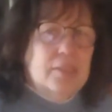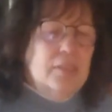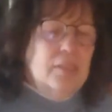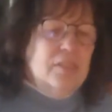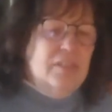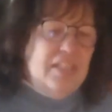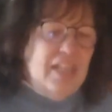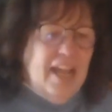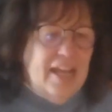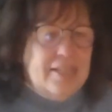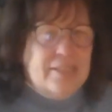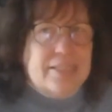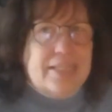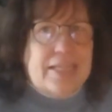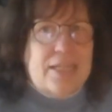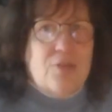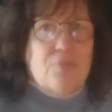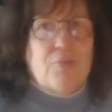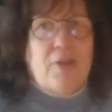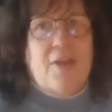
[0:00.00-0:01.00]
9,
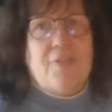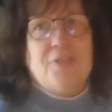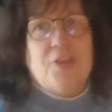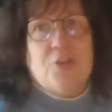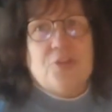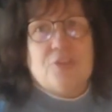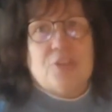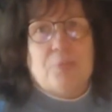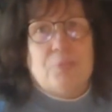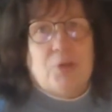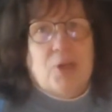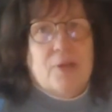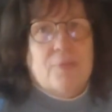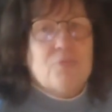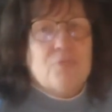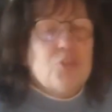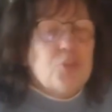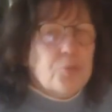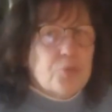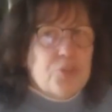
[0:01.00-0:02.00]
10 around there somewhere.
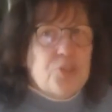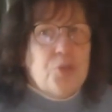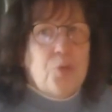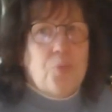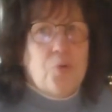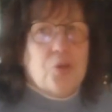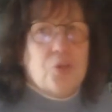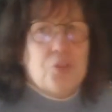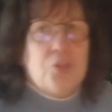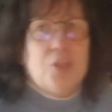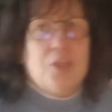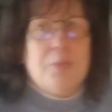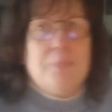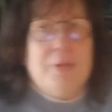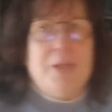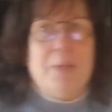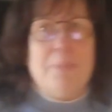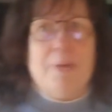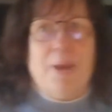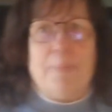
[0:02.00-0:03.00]
So we're still working on the
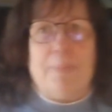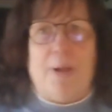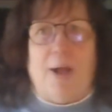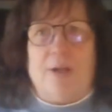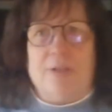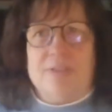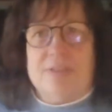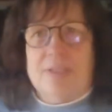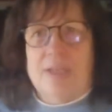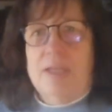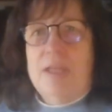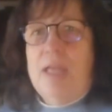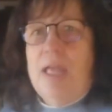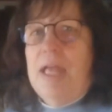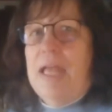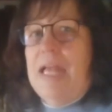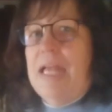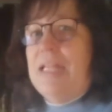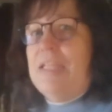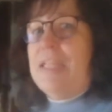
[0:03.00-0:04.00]
Bitty Bear box.
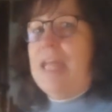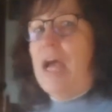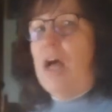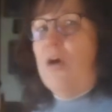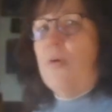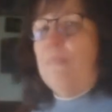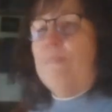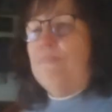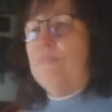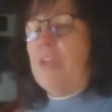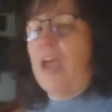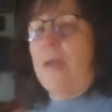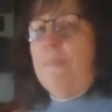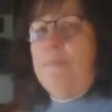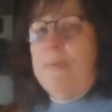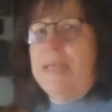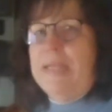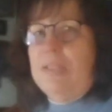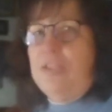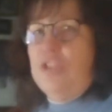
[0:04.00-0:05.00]
Now, I've
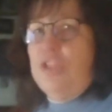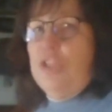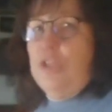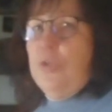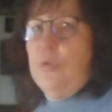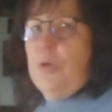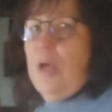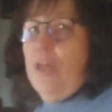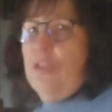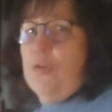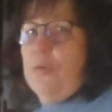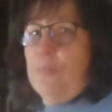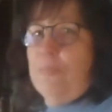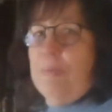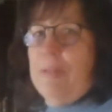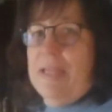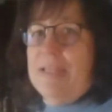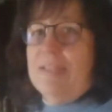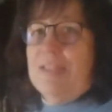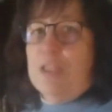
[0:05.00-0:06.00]
been to other
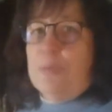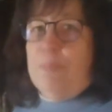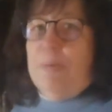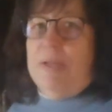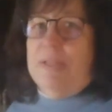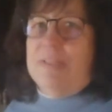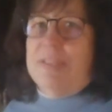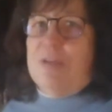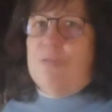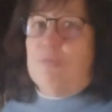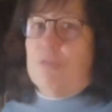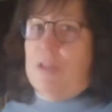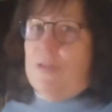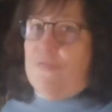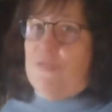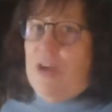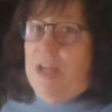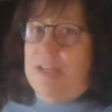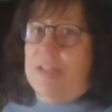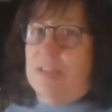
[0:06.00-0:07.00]
places, but didn't really
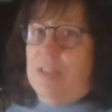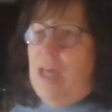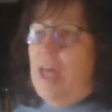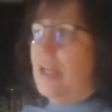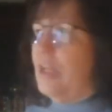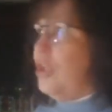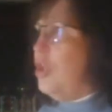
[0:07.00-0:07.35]
find a lot at